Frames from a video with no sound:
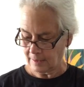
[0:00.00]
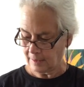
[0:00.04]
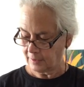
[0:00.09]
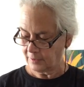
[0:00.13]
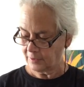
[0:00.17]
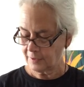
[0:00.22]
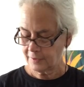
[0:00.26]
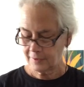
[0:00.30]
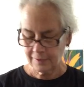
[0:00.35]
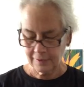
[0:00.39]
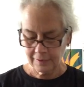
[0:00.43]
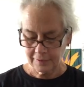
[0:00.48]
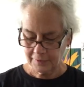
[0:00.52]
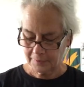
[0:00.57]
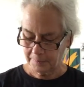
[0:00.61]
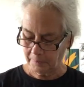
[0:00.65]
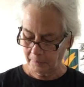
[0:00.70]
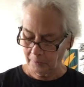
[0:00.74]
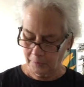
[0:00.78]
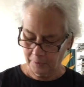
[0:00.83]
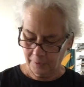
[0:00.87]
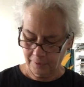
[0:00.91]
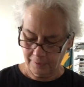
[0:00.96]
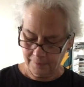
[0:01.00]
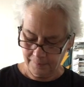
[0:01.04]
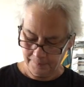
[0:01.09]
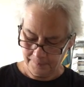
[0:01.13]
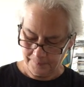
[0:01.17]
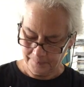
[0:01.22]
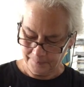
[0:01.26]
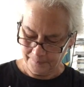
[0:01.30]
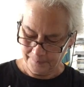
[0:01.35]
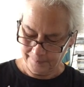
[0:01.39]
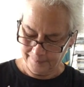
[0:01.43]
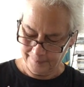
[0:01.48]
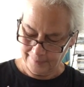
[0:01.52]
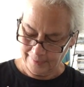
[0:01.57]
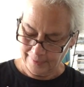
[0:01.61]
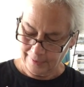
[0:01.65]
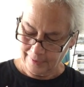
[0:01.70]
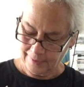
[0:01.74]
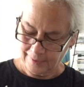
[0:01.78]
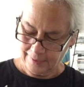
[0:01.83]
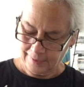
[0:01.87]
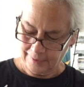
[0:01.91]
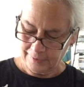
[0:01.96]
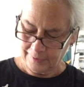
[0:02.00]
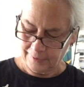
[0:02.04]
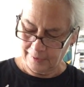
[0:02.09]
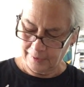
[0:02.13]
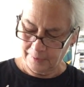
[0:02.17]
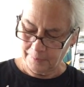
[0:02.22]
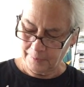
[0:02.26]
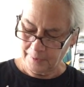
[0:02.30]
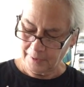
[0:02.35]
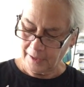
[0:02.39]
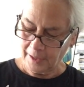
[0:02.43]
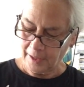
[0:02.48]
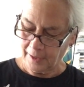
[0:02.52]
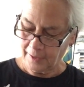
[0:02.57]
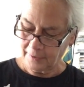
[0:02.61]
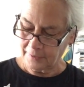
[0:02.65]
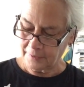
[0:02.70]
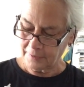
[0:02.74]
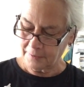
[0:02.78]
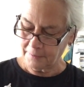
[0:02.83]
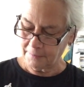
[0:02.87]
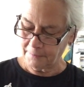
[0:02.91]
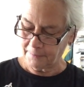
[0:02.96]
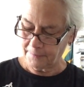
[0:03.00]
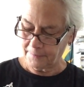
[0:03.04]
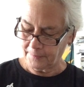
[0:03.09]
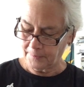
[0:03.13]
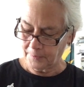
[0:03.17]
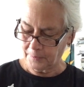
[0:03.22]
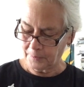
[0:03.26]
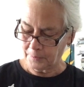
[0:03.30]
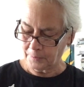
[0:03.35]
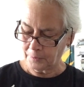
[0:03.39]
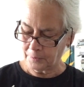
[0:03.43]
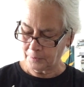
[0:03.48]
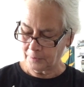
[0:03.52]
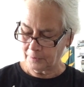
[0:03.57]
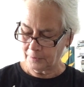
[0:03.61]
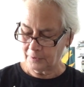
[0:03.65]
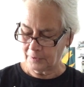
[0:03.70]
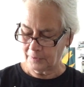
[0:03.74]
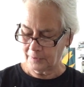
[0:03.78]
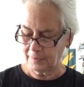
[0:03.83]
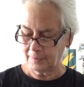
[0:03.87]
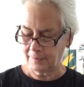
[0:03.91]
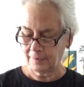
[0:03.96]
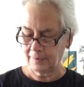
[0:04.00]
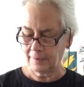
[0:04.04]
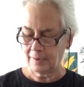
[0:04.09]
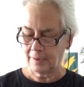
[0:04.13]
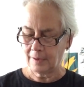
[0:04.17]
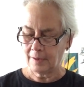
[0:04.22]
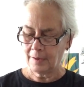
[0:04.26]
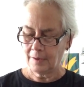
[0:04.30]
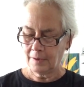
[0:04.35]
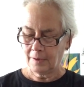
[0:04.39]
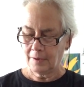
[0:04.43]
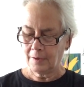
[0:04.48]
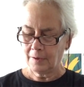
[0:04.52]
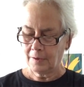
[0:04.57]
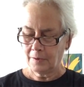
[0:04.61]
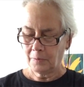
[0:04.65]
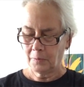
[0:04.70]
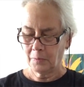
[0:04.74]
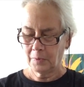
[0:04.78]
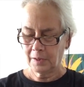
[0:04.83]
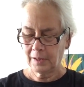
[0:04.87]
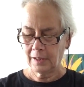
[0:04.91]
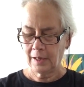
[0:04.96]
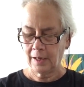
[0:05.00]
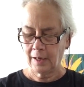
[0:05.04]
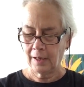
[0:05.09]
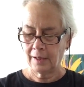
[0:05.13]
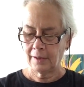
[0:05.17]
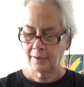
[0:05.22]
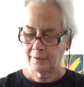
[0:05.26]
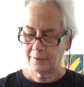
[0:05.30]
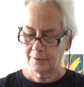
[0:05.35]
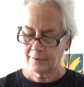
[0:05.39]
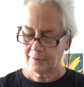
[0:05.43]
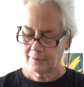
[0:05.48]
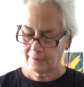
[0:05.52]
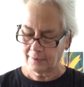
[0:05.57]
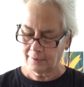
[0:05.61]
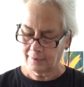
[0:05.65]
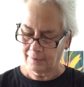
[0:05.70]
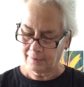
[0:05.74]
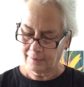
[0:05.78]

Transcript: Just explore. See what kinds of folds, what kinds